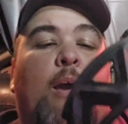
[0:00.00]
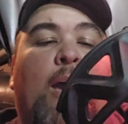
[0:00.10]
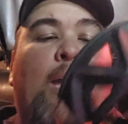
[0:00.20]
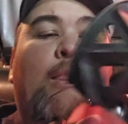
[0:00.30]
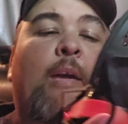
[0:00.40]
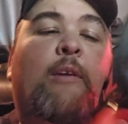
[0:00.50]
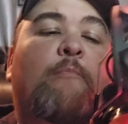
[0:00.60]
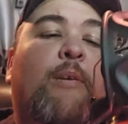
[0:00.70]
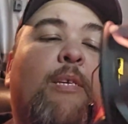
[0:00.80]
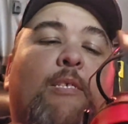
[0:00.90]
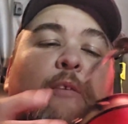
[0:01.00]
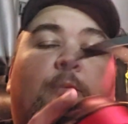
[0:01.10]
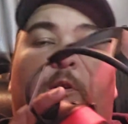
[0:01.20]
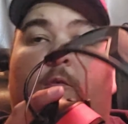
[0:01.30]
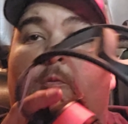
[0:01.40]
I like them because they
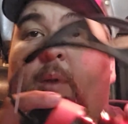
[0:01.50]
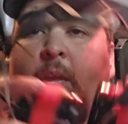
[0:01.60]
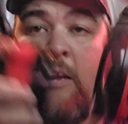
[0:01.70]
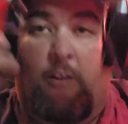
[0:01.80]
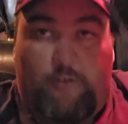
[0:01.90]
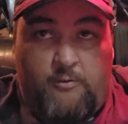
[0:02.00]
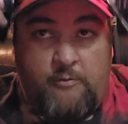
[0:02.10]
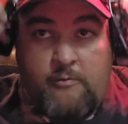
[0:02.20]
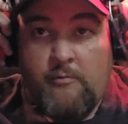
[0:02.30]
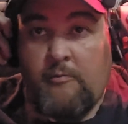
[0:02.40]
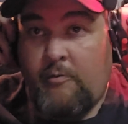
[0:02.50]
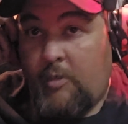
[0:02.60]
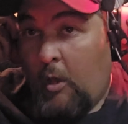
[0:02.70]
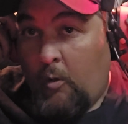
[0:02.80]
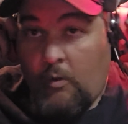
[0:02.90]
fit over my ears.
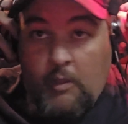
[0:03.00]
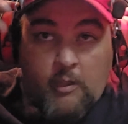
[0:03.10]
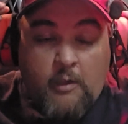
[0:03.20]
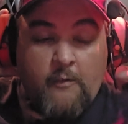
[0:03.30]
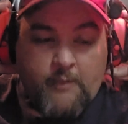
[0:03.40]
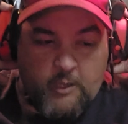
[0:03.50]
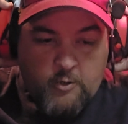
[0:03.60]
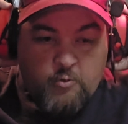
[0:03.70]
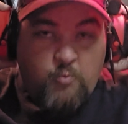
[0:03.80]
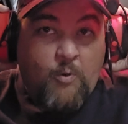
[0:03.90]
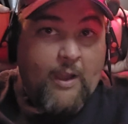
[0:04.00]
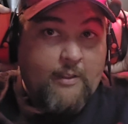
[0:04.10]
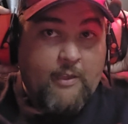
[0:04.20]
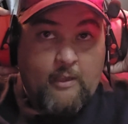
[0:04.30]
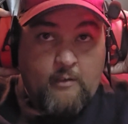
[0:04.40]
So they go
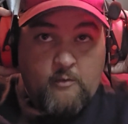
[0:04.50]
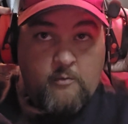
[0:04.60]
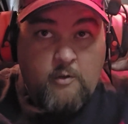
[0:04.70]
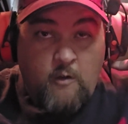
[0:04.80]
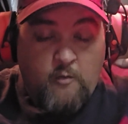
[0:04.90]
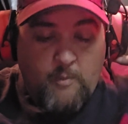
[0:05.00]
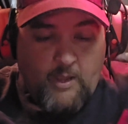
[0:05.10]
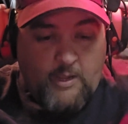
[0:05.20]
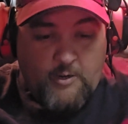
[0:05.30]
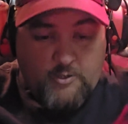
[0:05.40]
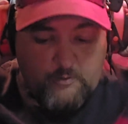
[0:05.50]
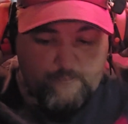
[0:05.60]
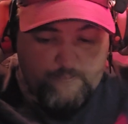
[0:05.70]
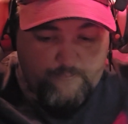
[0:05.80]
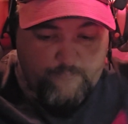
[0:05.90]
directly over my ears.
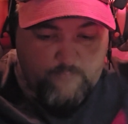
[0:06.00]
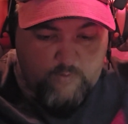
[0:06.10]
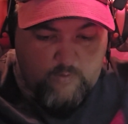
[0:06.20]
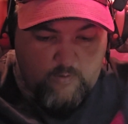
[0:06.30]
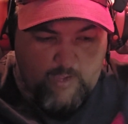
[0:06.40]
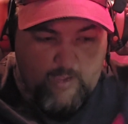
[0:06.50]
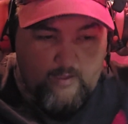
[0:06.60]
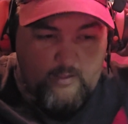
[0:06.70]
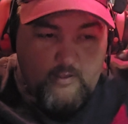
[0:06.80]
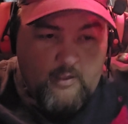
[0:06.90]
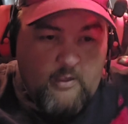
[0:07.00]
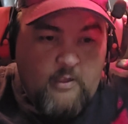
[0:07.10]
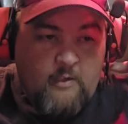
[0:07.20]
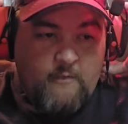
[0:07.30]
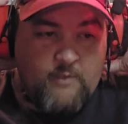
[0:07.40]
Okay?
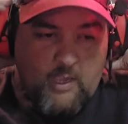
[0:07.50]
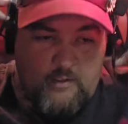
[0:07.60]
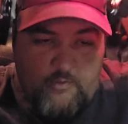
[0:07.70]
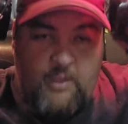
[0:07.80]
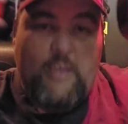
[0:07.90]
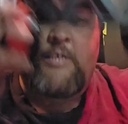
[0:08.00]
The other thing